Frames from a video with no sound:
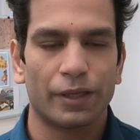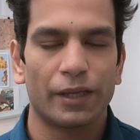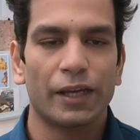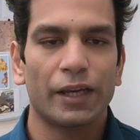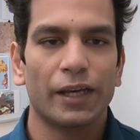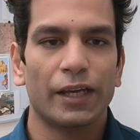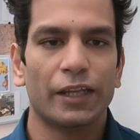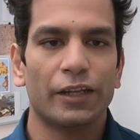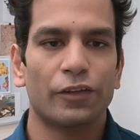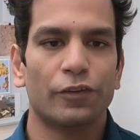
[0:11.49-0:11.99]

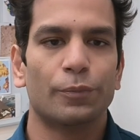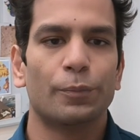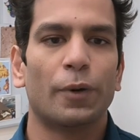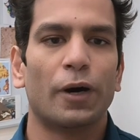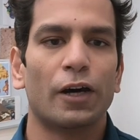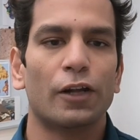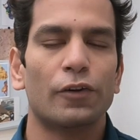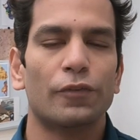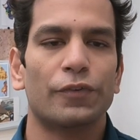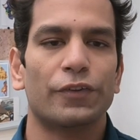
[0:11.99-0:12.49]
It is part
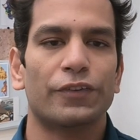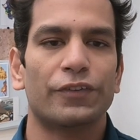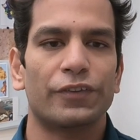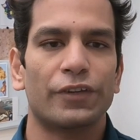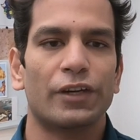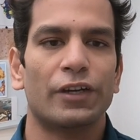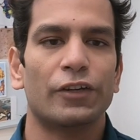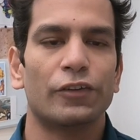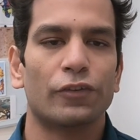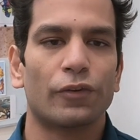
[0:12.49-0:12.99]
of a
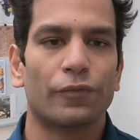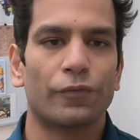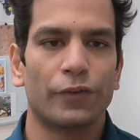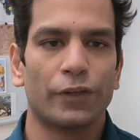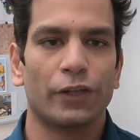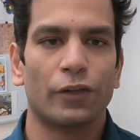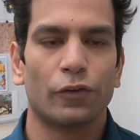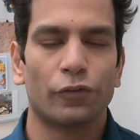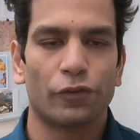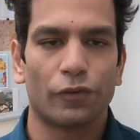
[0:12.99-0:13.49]
series of
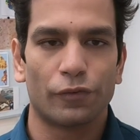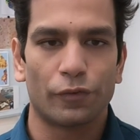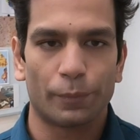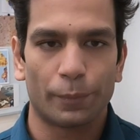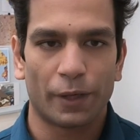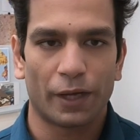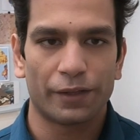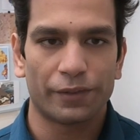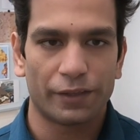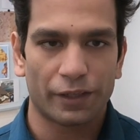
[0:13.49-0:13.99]
videos of
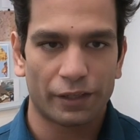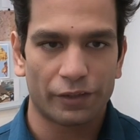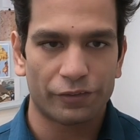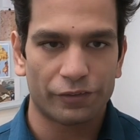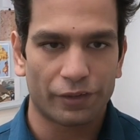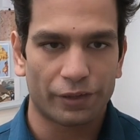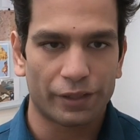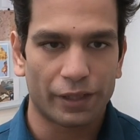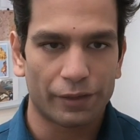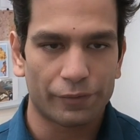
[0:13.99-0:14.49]
apartheid in South
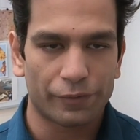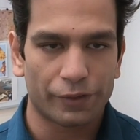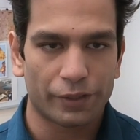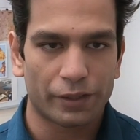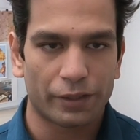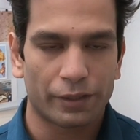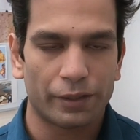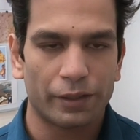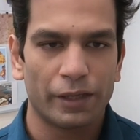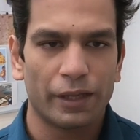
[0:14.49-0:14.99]
Africa,
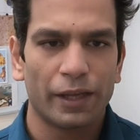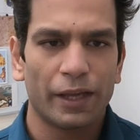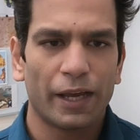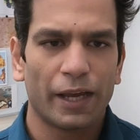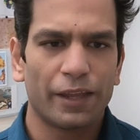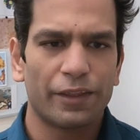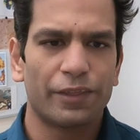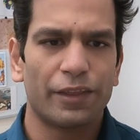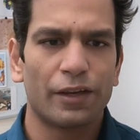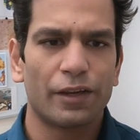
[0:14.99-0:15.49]
and
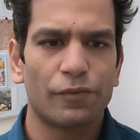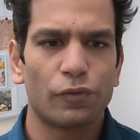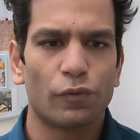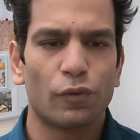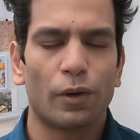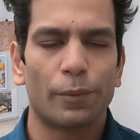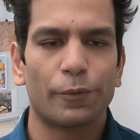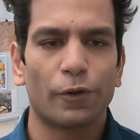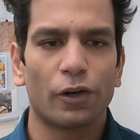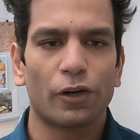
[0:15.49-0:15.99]
therefore I'm
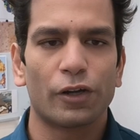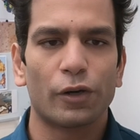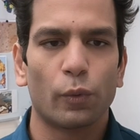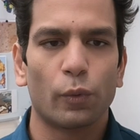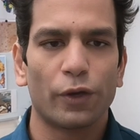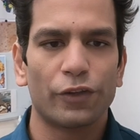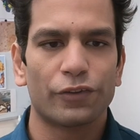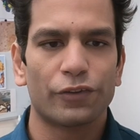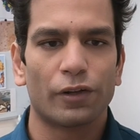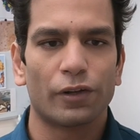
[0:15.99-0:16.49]
not going to waste
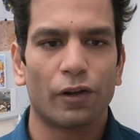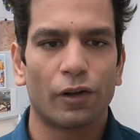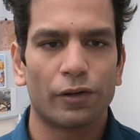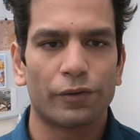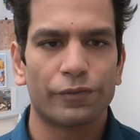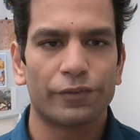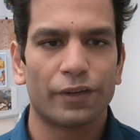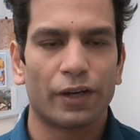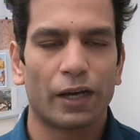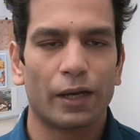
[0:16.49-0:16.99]
a lot of
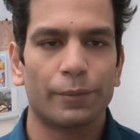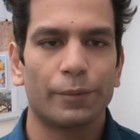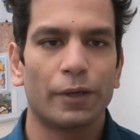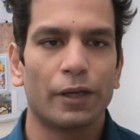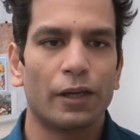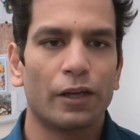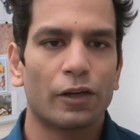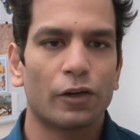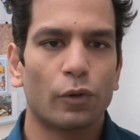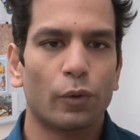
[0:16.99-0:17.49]
time
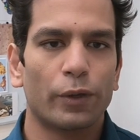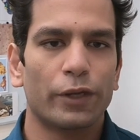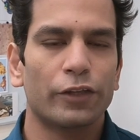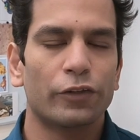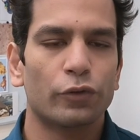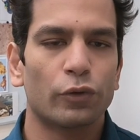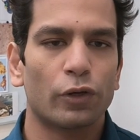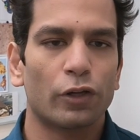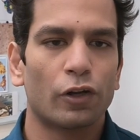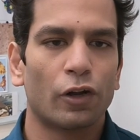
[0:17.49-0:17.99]
going into a
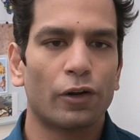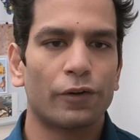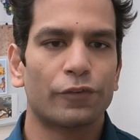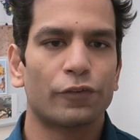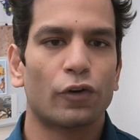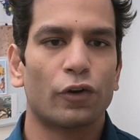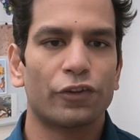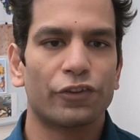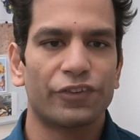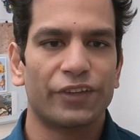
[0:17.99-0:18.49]
lot of
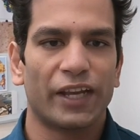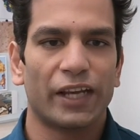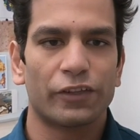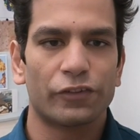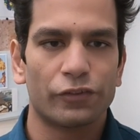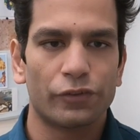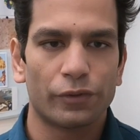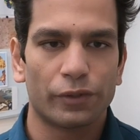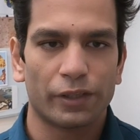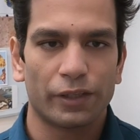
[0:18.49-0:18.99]

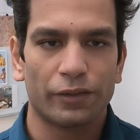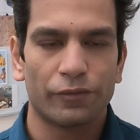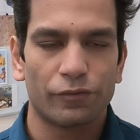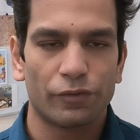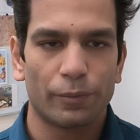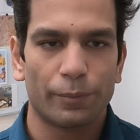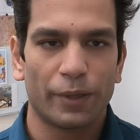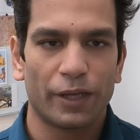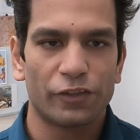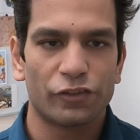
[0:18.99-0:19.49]
contextual
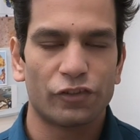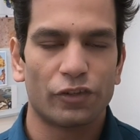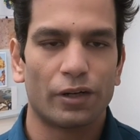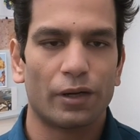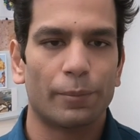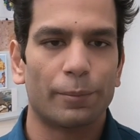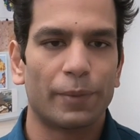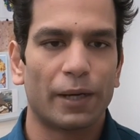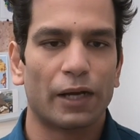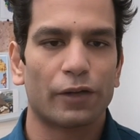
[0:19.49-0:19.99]
information
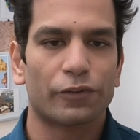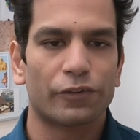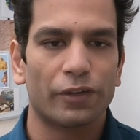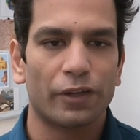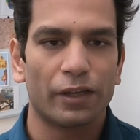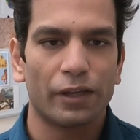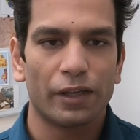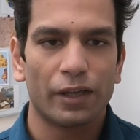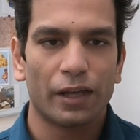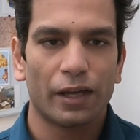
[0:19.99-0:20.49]
about
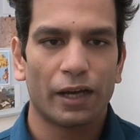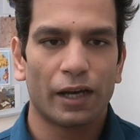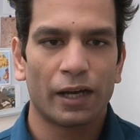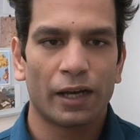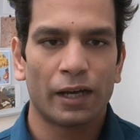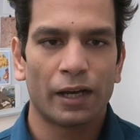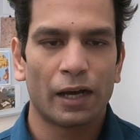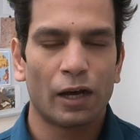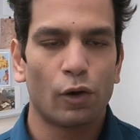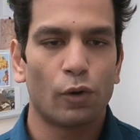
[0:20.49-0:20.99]

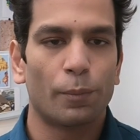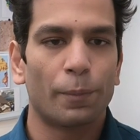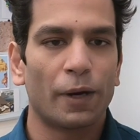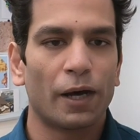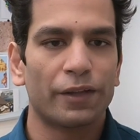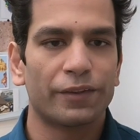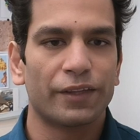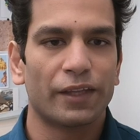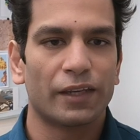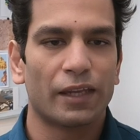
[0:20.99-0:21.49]
how
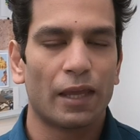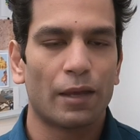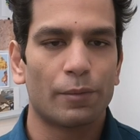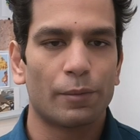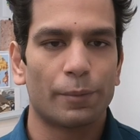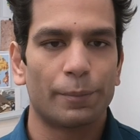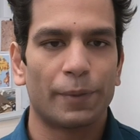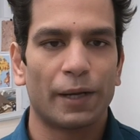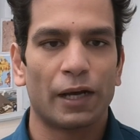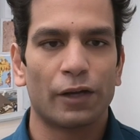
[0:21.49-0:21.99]
apartheid came
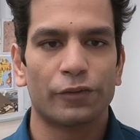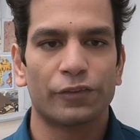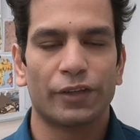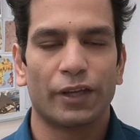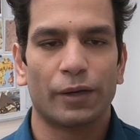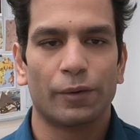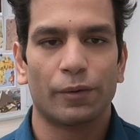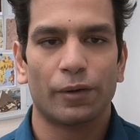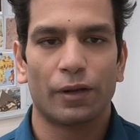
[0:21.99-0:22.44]
about and